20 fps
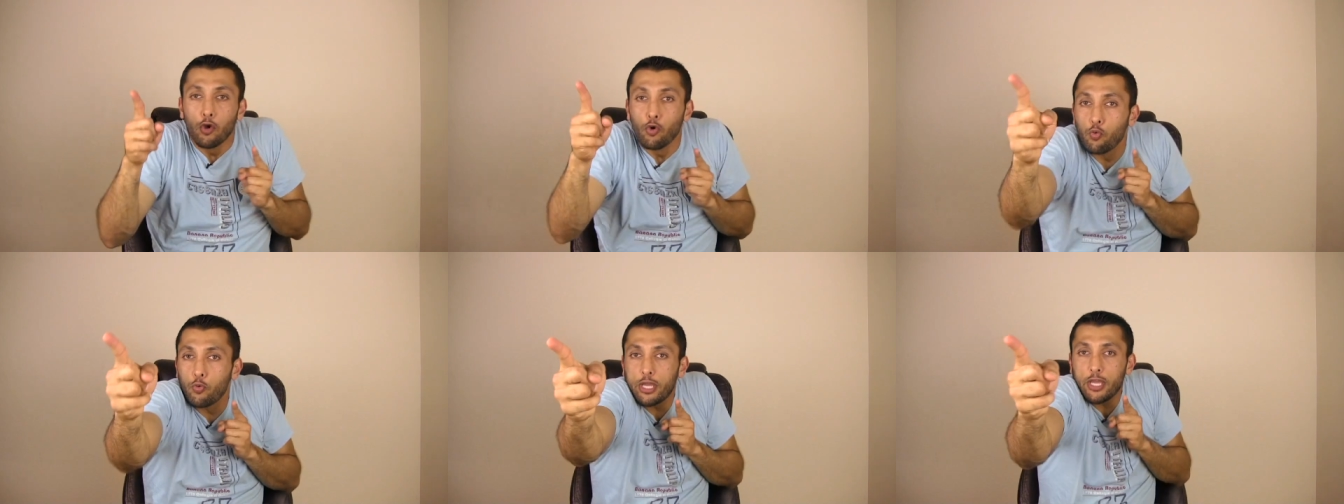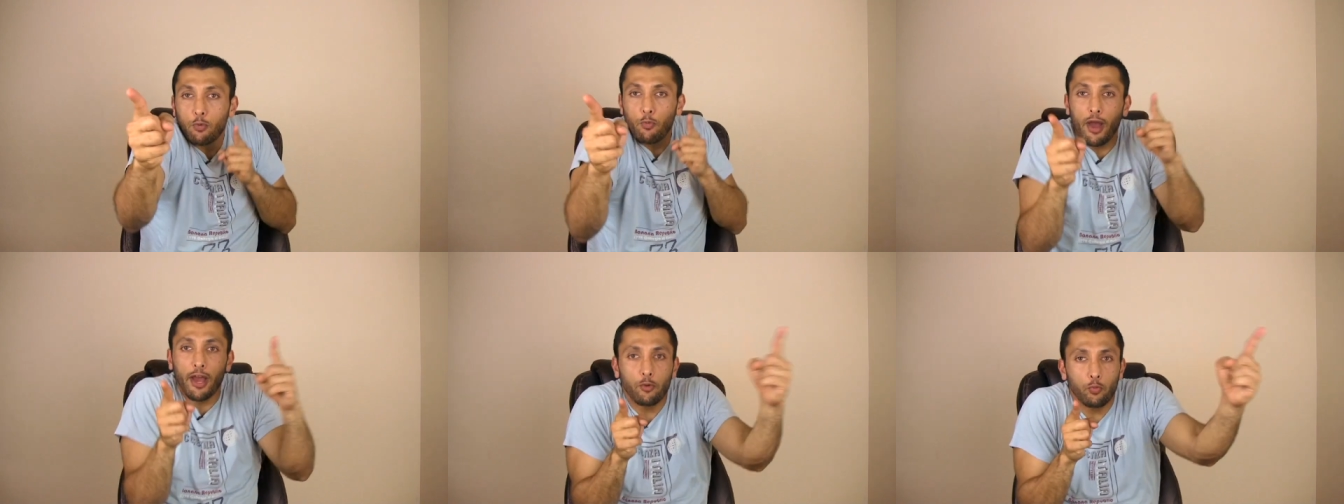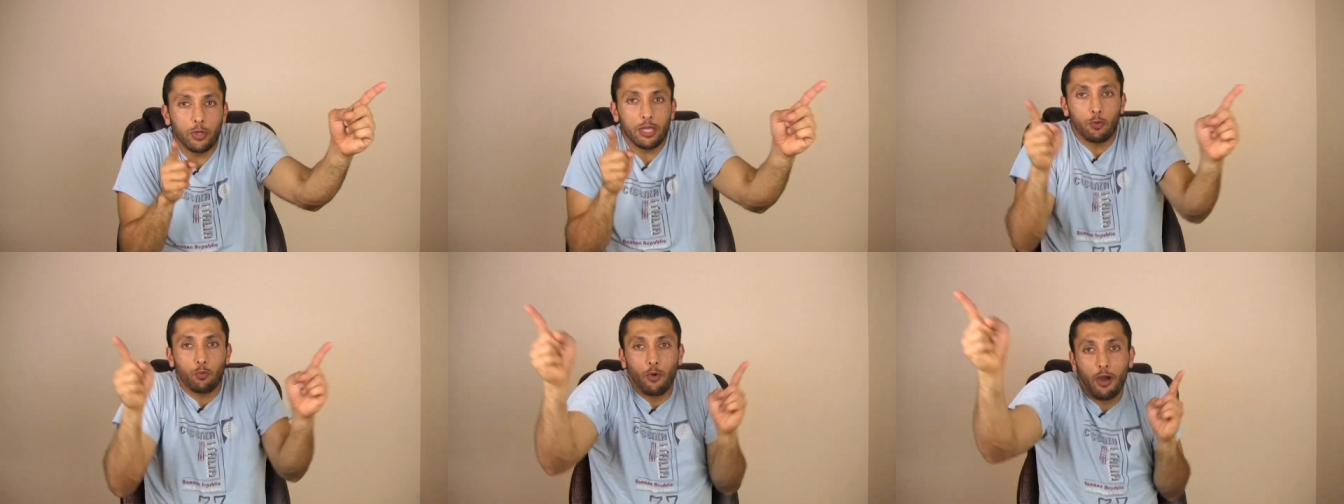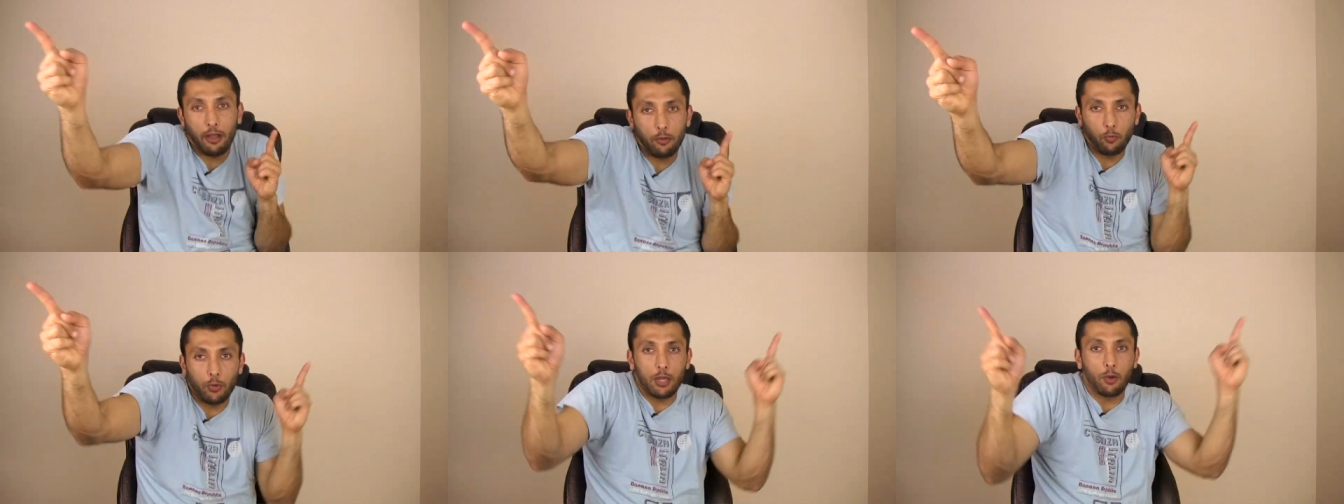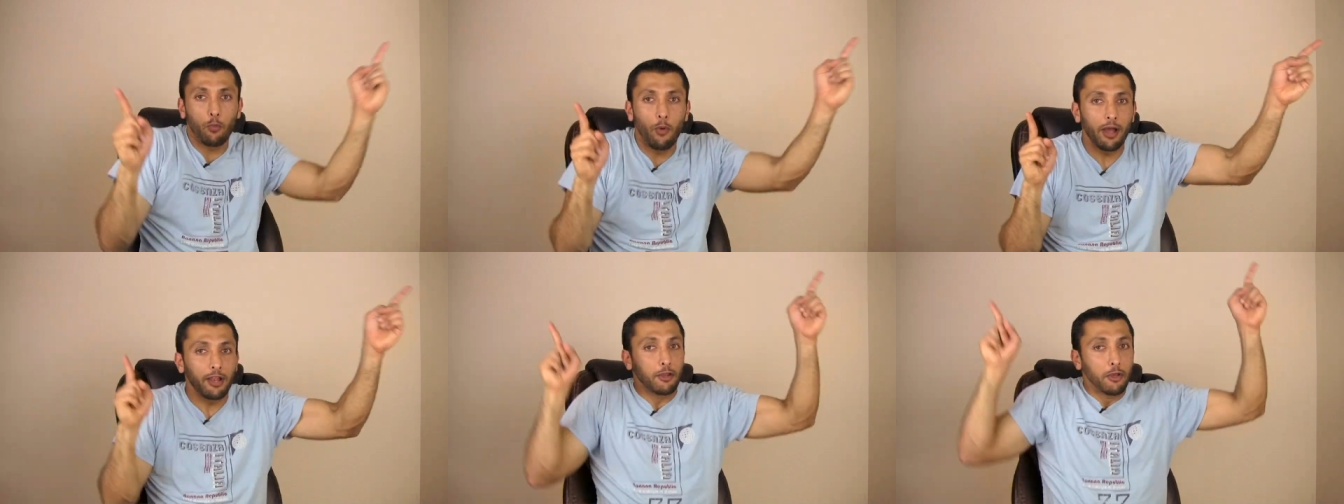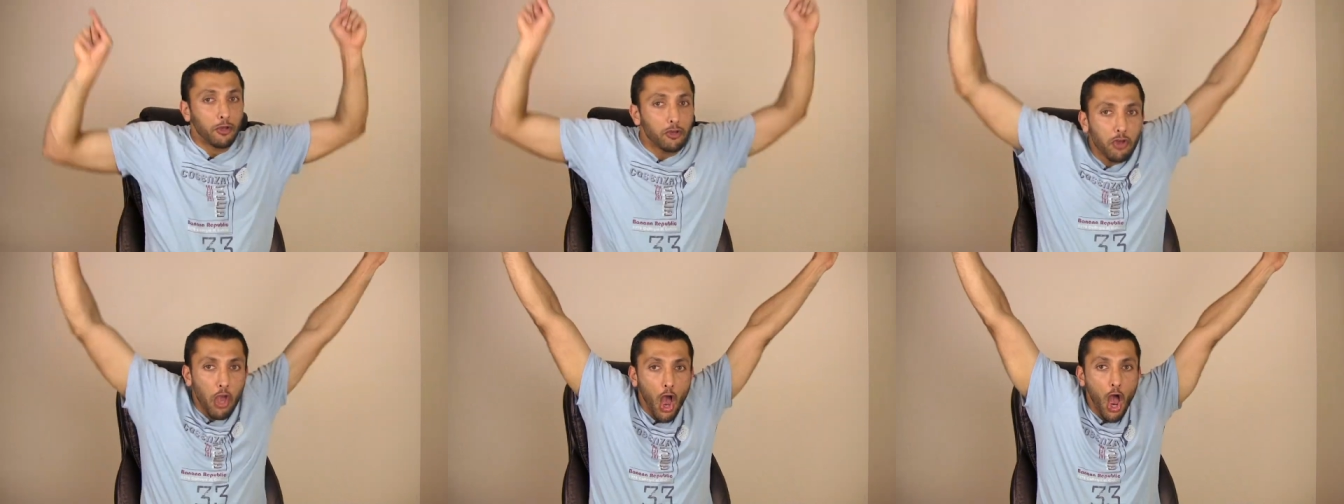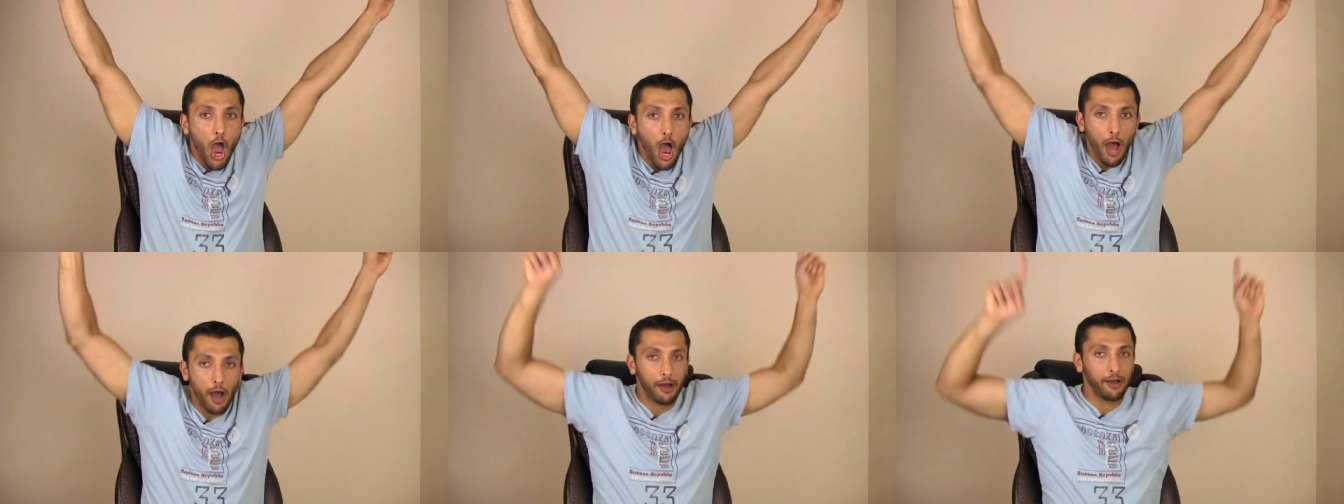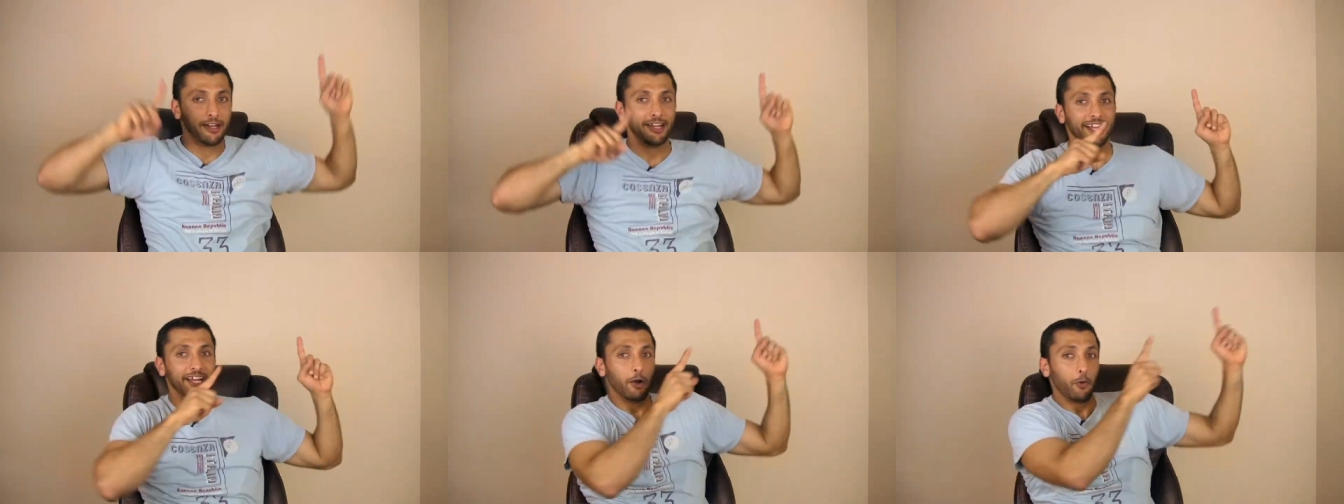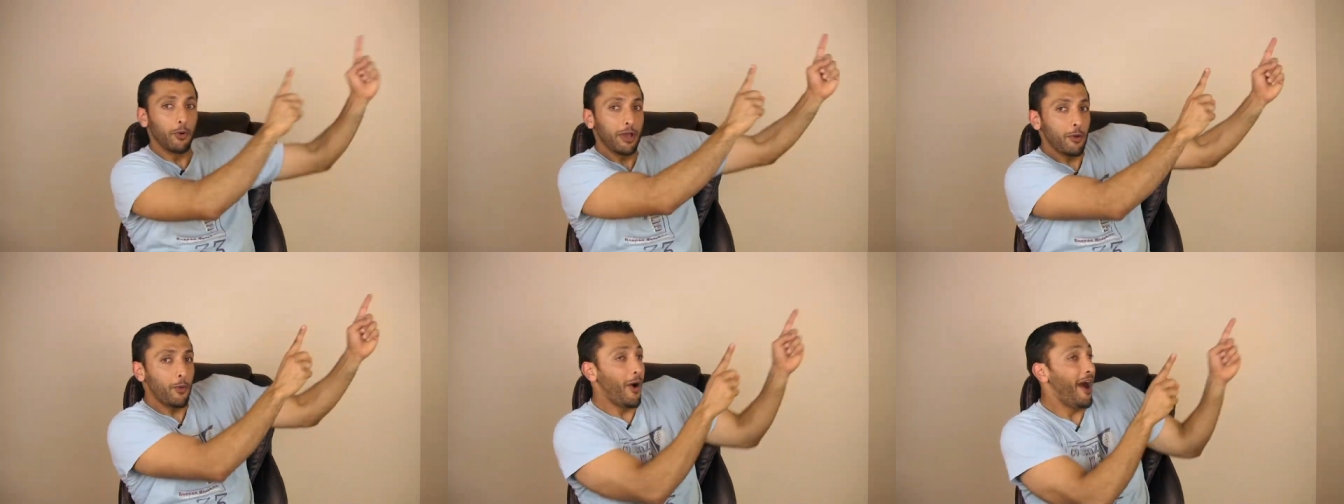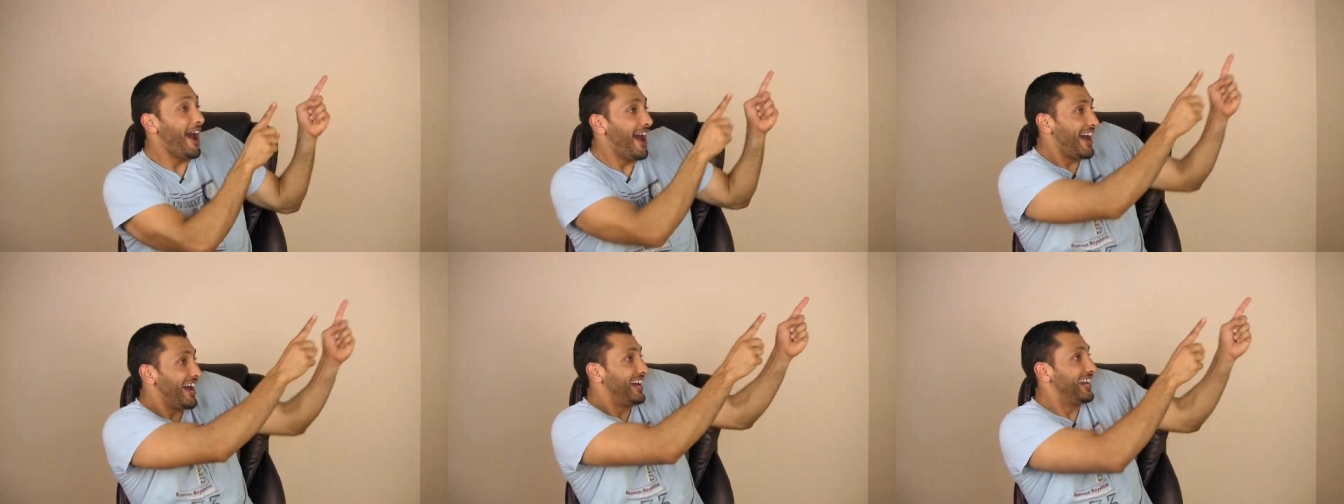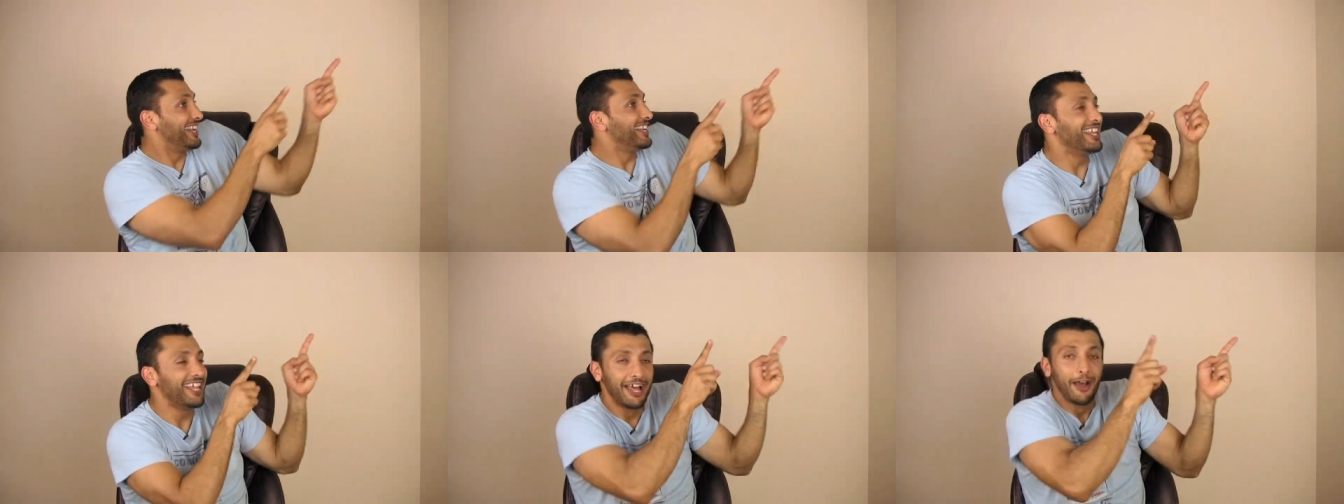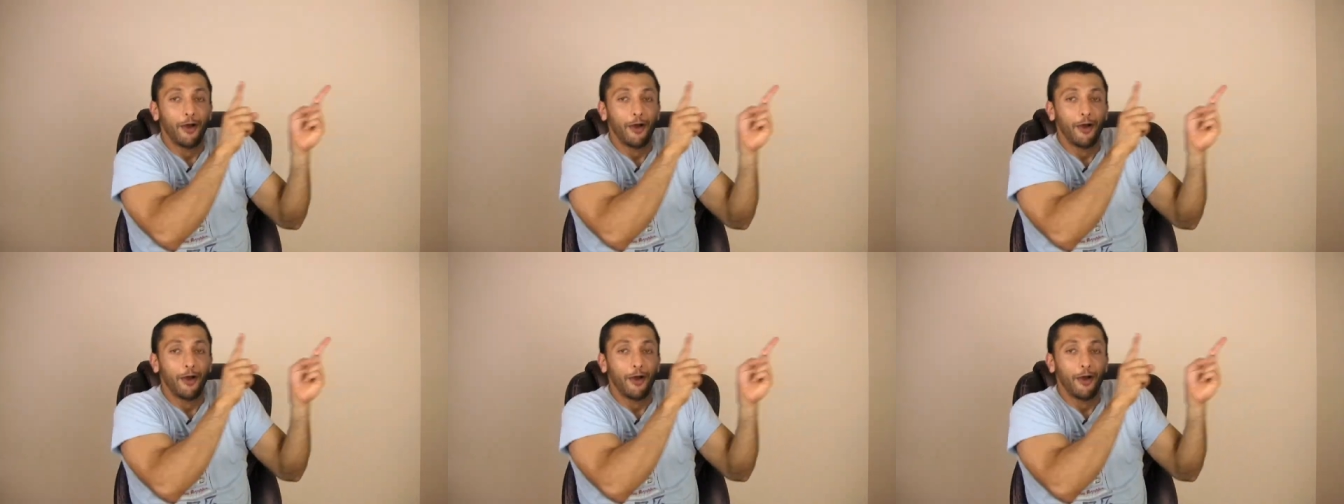We won! We won! We won! We won!